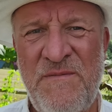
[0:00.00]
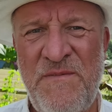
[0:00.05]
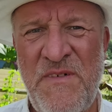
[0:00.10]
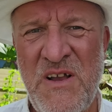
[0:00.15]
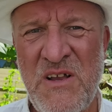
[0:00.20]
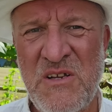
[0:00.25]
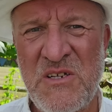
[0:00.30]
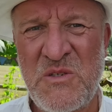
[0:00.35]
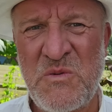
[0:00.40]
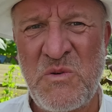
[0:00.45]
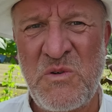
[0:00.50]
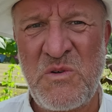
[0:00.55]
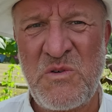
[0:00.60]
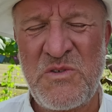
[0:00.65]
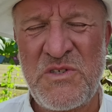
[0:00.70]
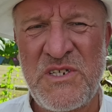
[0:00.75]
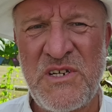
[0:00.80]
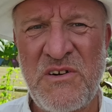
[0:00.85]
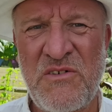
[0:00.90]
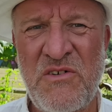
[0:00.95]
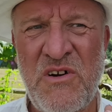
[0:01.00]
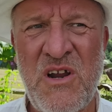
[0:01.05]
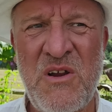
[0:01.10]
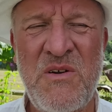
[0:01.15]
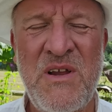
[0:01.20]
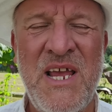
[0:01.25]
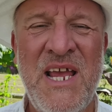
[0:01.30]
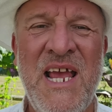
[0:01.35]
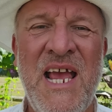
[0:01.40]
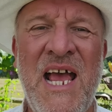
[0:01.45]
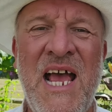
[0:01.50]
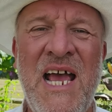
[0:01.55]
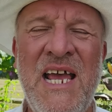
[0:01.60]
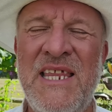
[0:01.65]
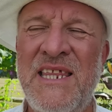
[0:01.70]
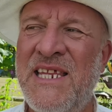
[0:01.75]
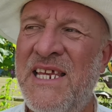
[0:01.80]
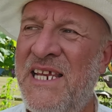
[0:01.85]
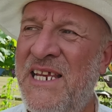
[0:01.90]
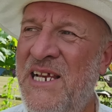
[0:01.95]
Fungus will also grow,
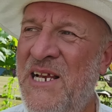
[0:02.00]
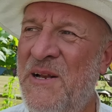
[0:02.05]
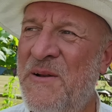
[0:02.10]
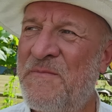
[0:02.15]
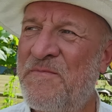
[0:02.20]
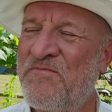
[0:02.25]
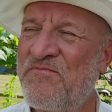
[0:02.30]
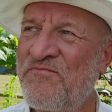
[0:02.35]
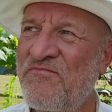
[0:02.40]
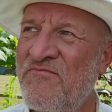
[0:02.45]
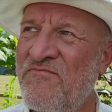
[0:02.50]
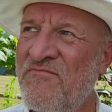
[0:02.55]
and the